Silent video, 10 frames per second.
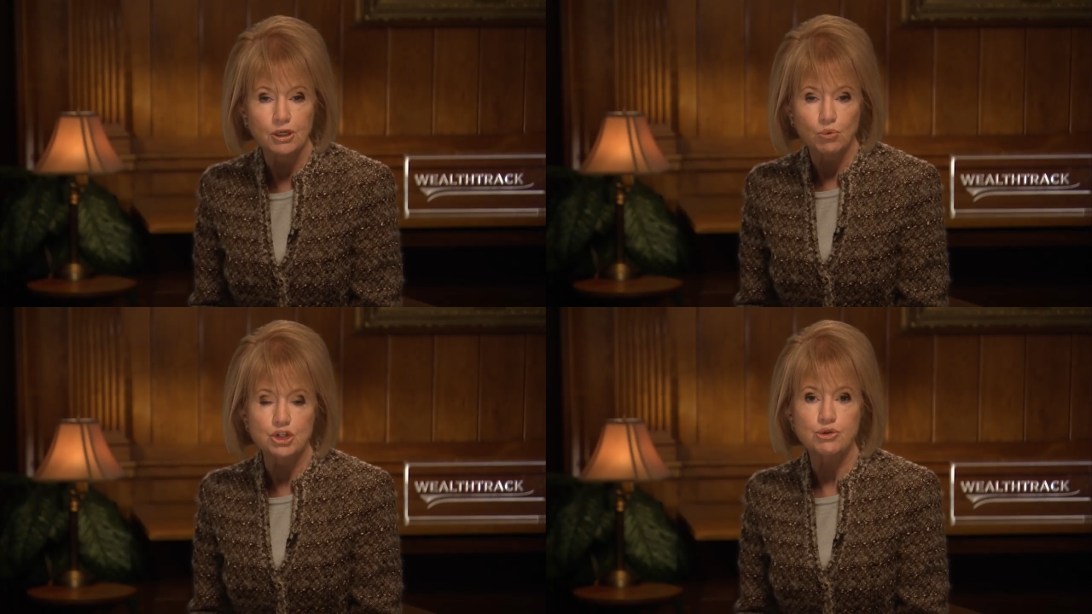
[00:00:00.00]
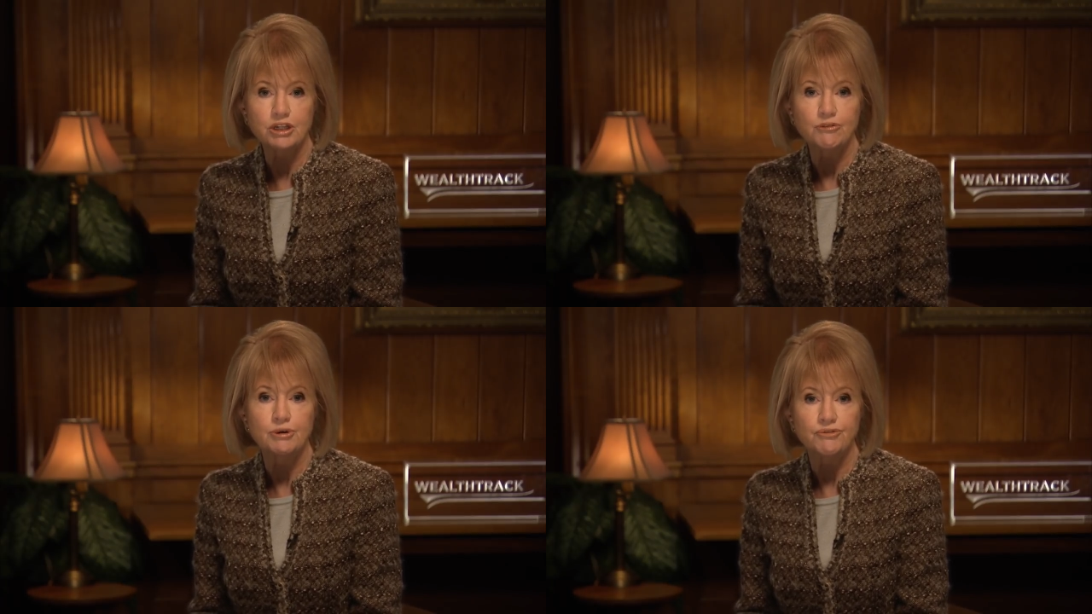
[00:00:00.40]
which
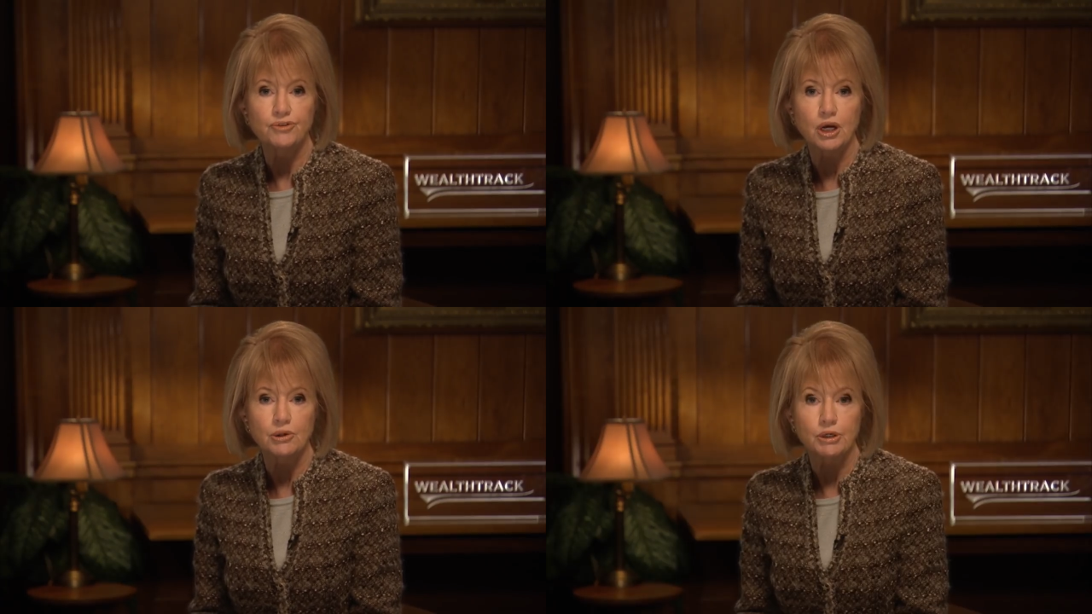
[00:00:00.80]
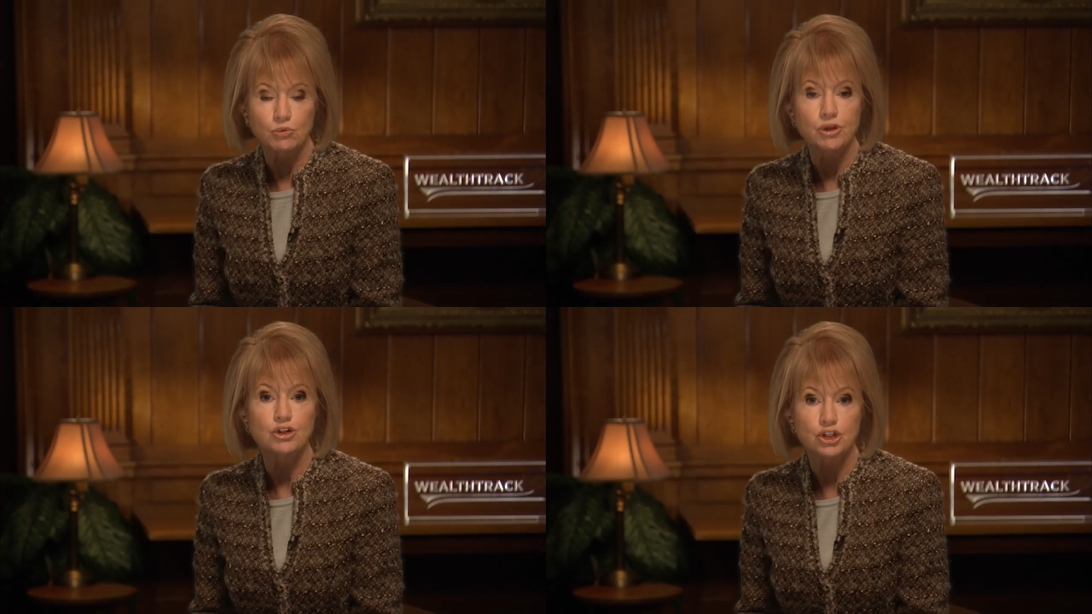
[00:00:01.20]
we have been
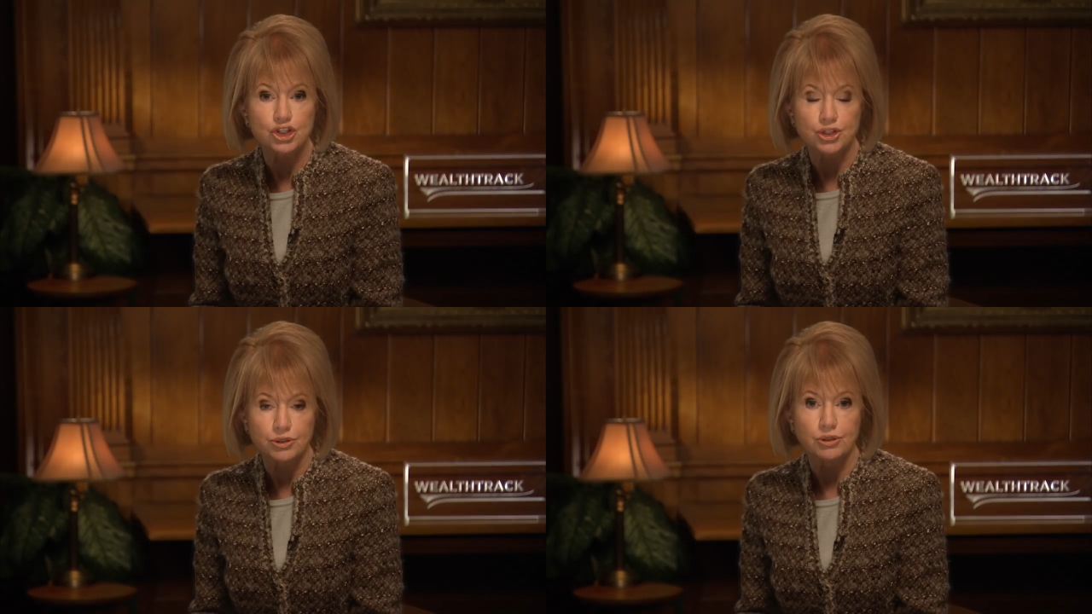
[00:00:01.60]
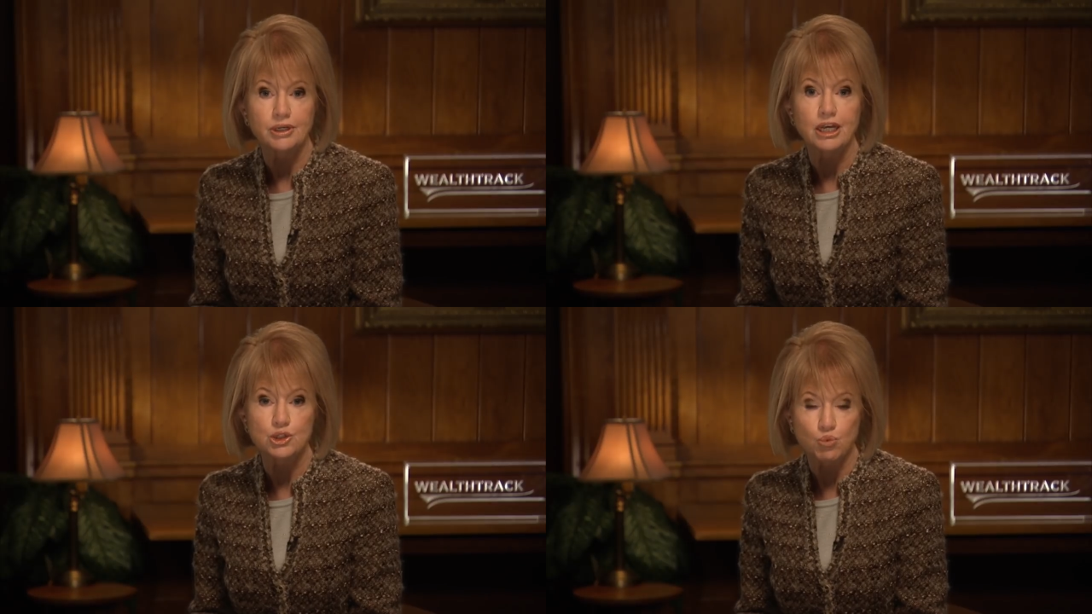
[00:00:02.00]
following with
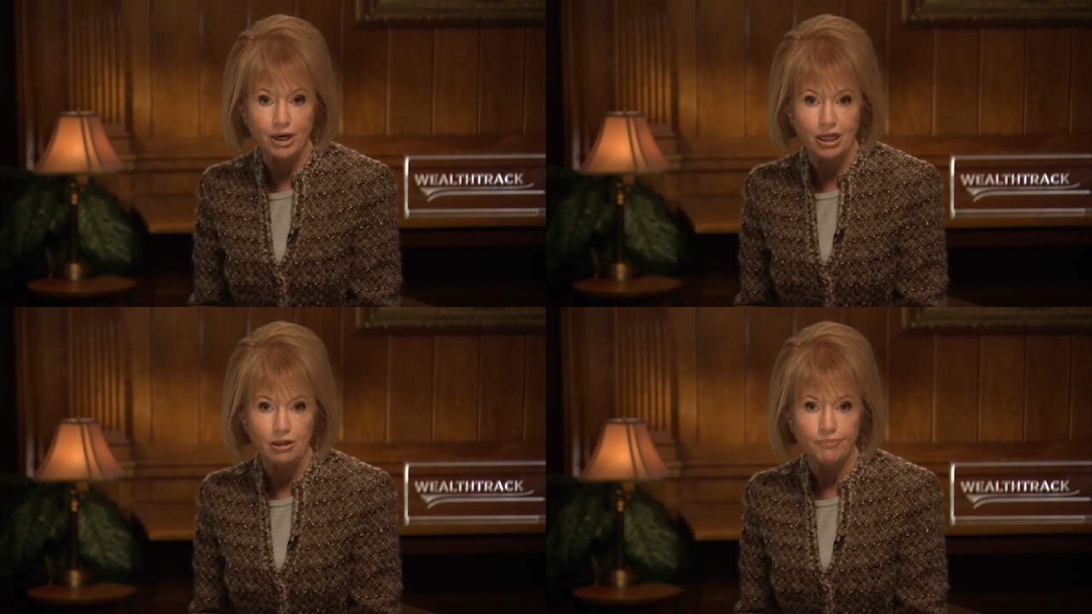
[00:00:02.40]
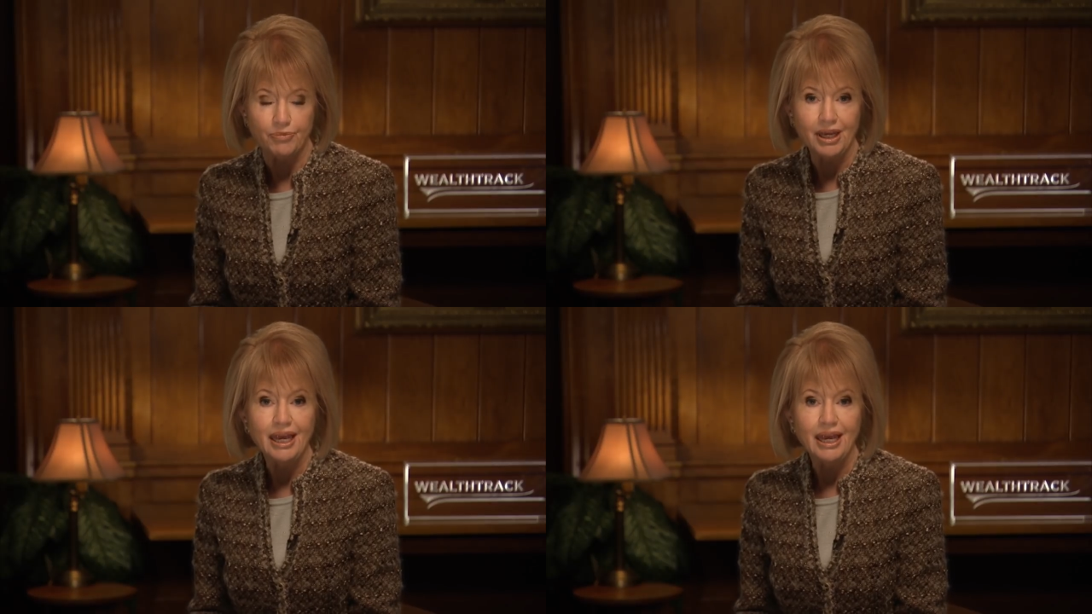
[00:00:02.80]
concern as well.